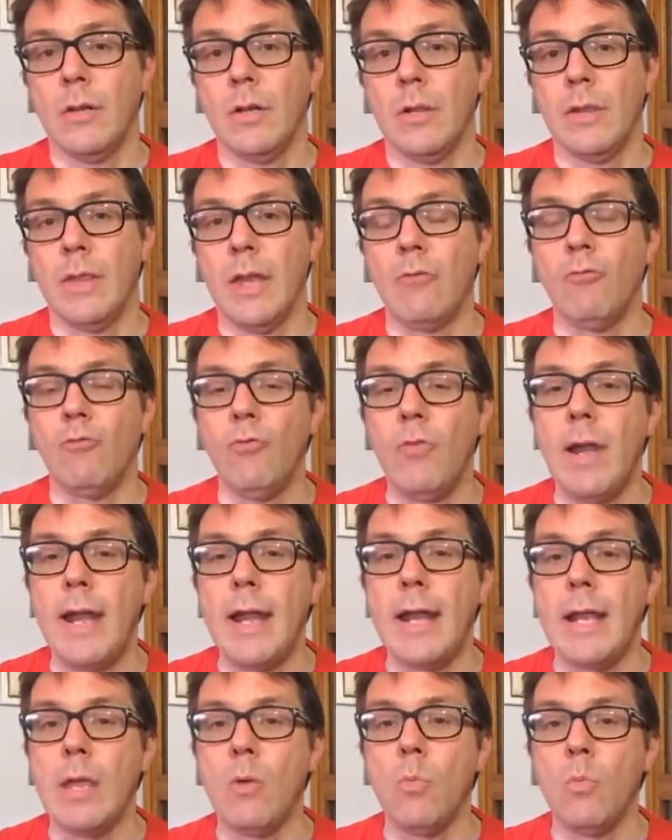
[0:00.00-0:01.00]
they
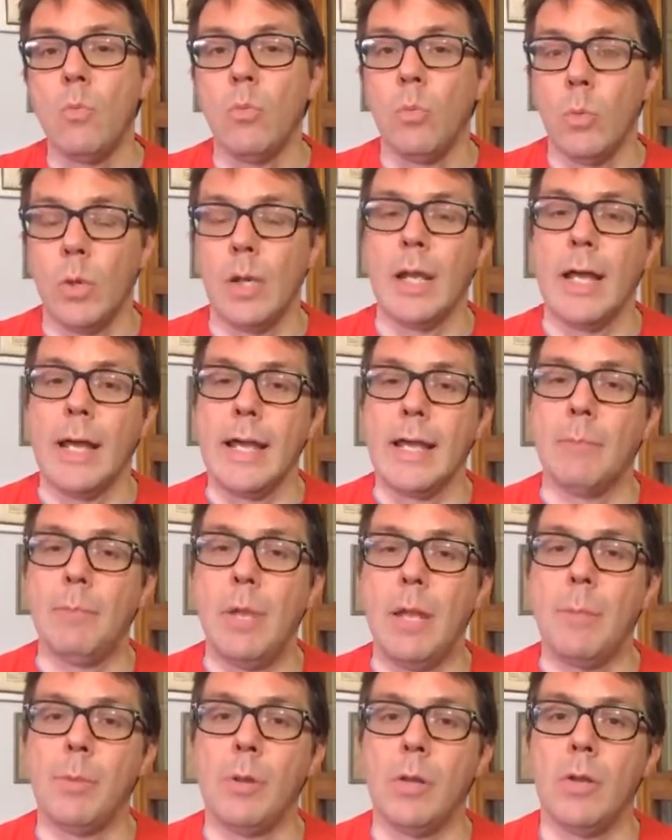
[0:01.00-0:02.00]
really would like
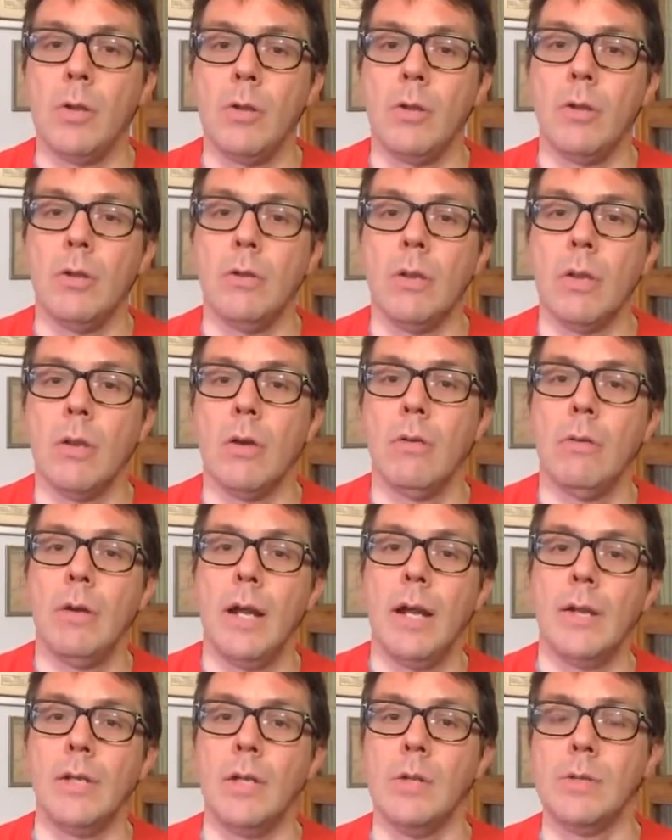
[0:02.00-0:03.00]
people who know
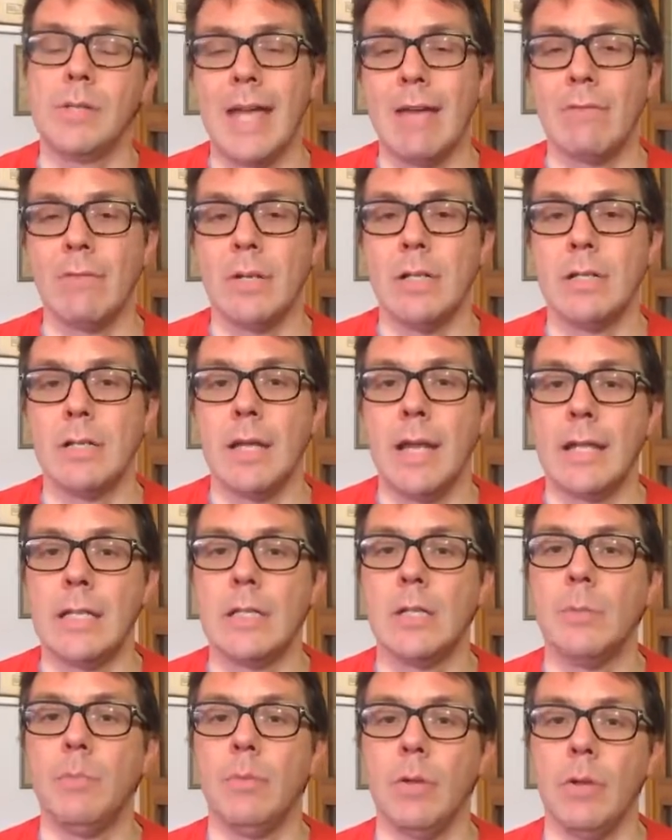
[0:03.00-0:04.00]
how to use Avid and
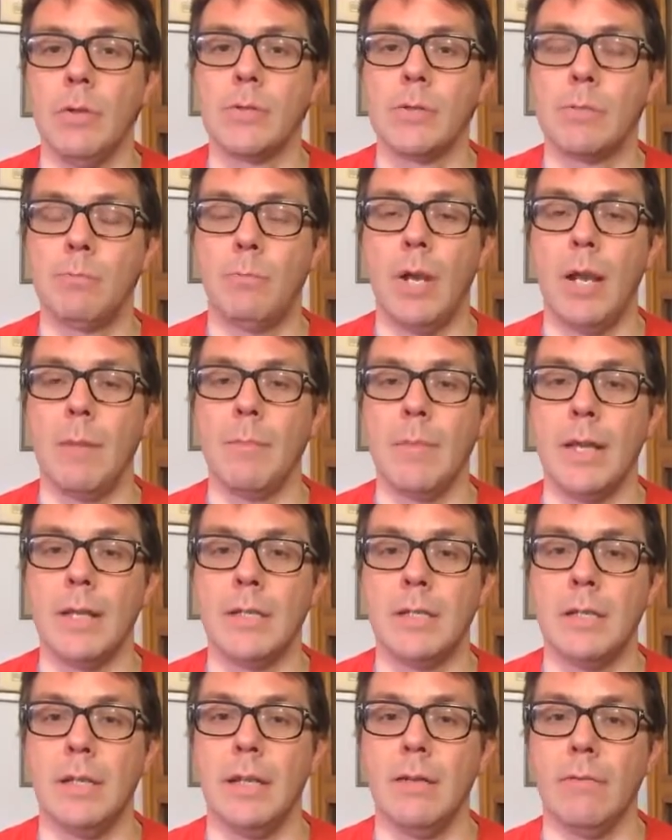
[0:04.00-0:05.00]
to use Premiere
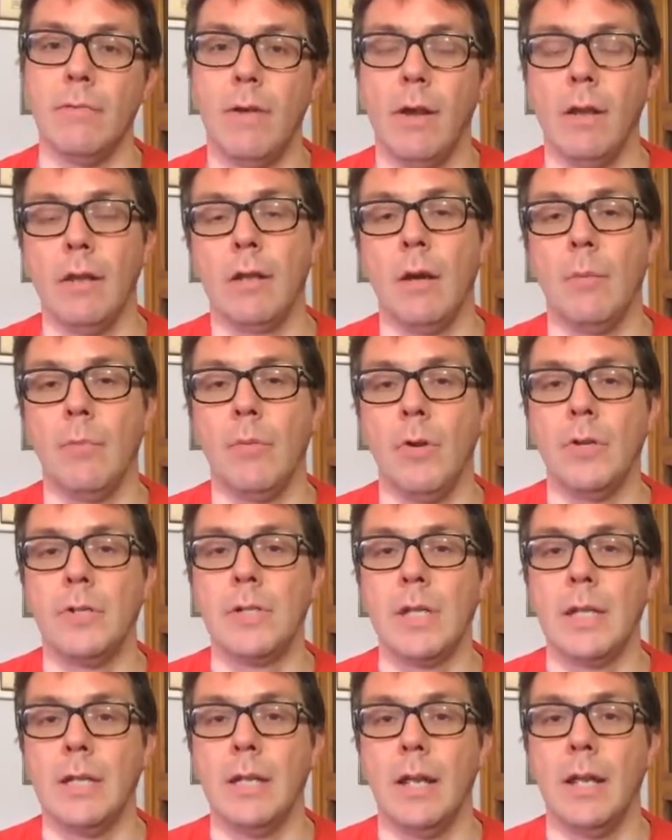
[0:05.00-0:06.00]
to give Final Cut Pro
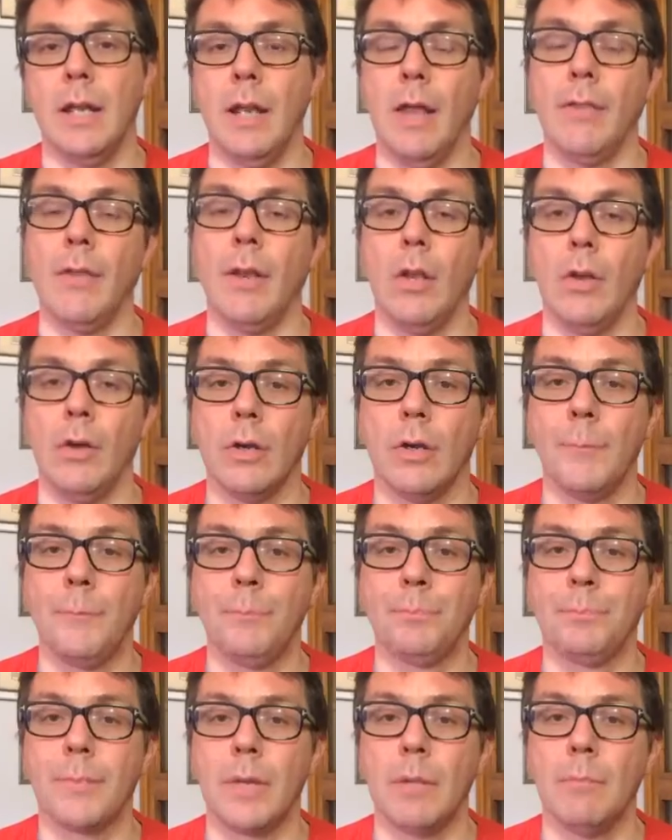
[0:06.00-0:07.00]
10 another look.
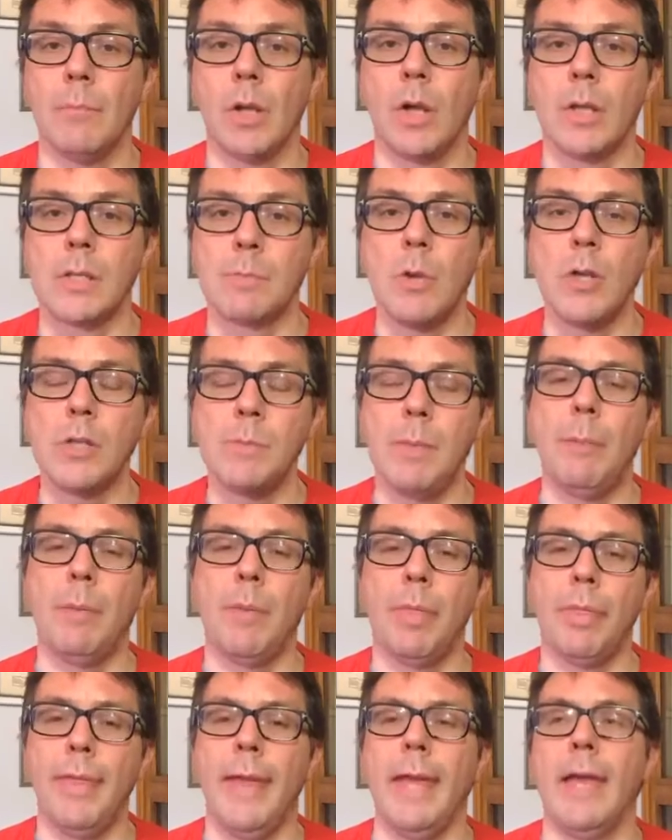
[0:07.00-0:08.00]
Because most
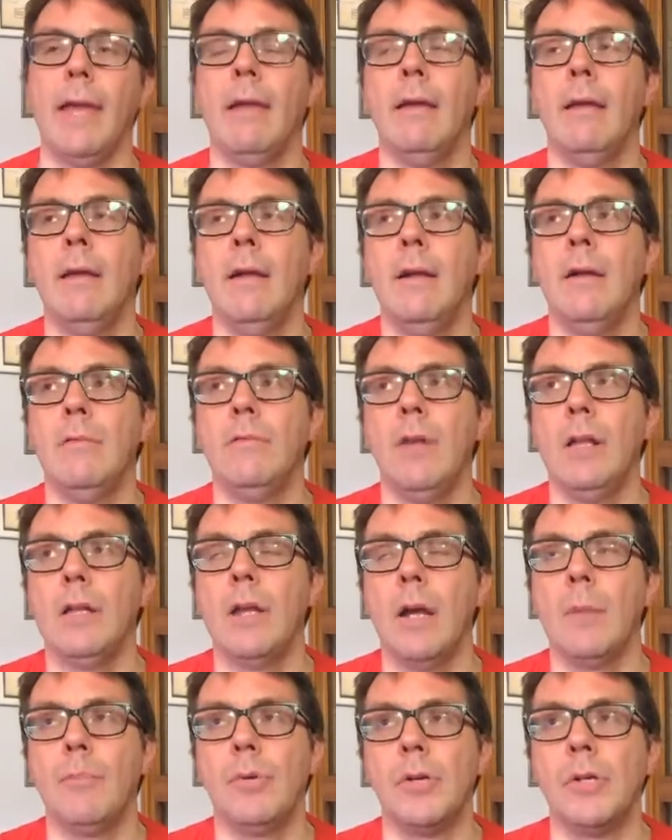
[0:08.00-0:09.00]
people think Final
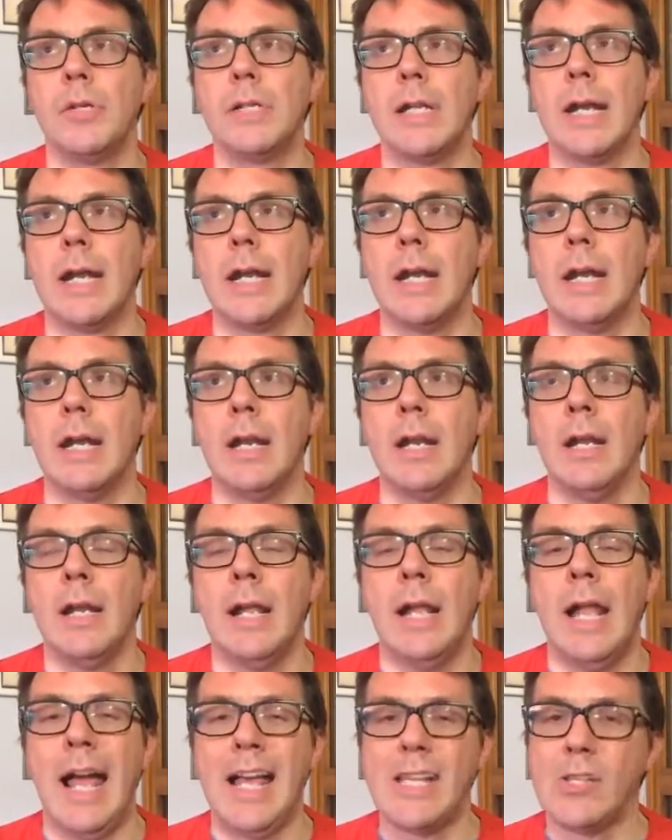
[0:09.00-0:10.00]
Cut Pro 10
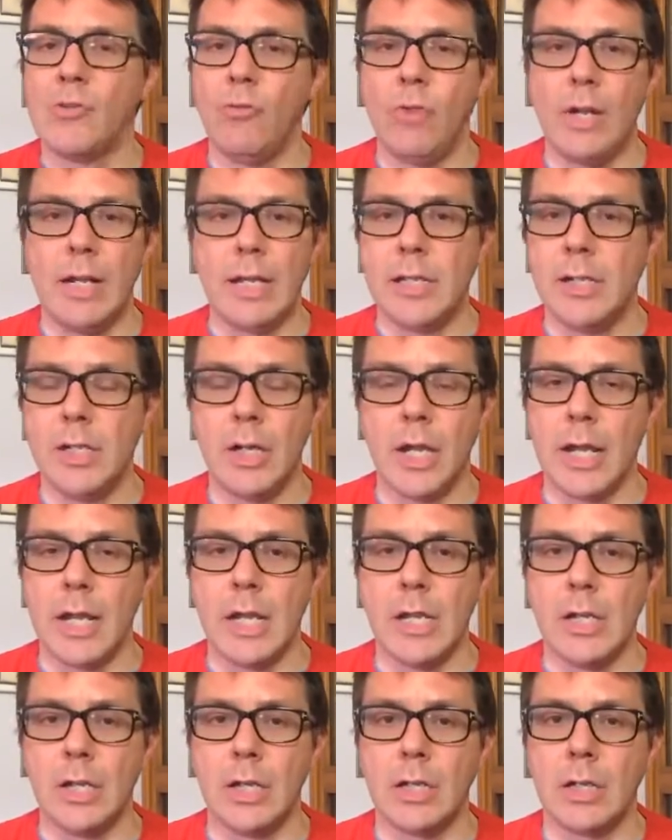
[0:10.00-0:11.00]
hasn't really
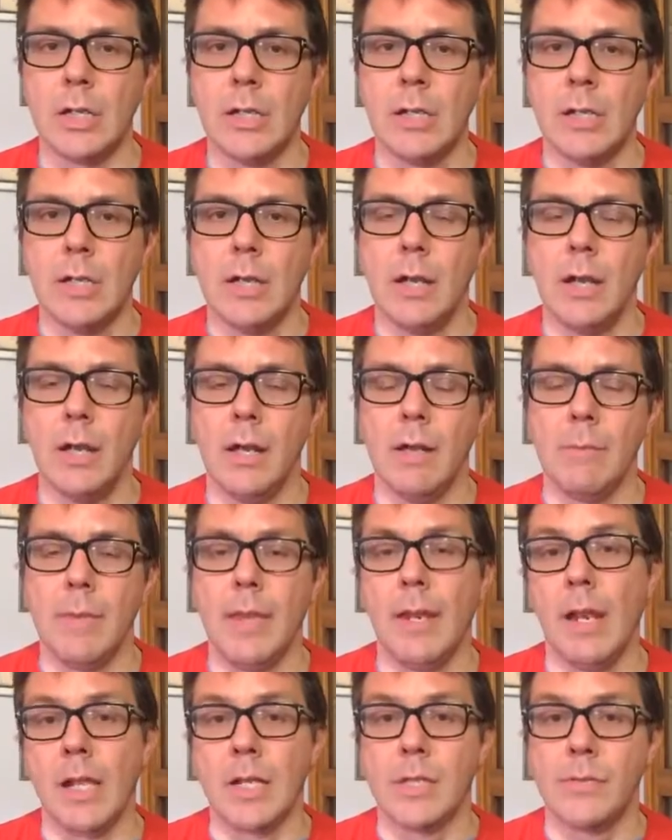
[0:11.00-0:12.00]
changed in
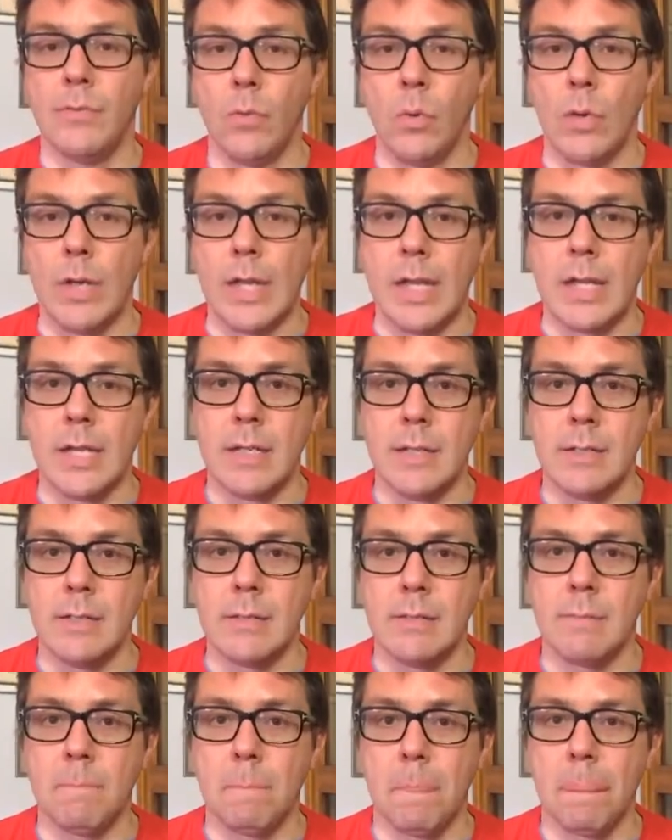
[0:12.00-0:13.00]
the last 4
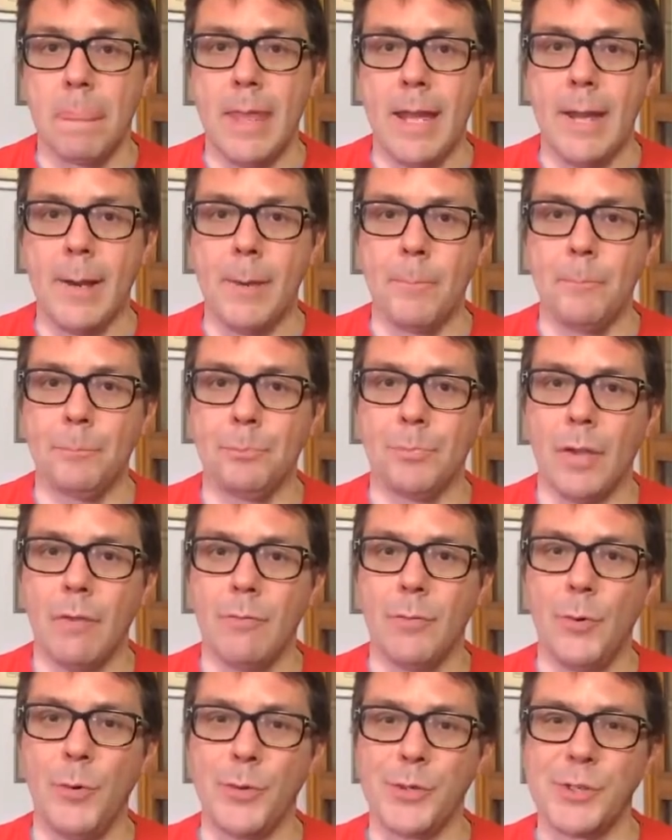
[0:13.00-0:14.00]
years. Now,
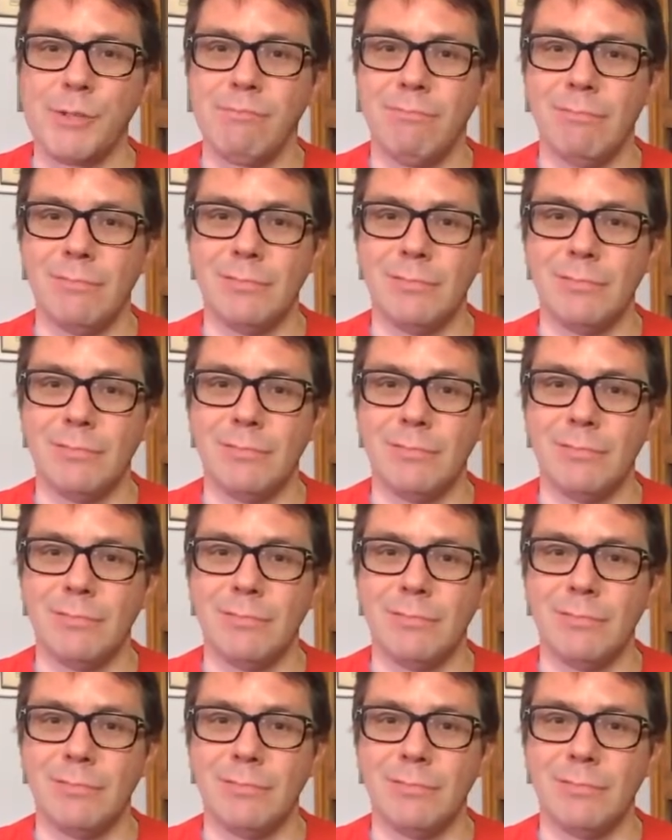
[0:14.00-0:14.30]
of course,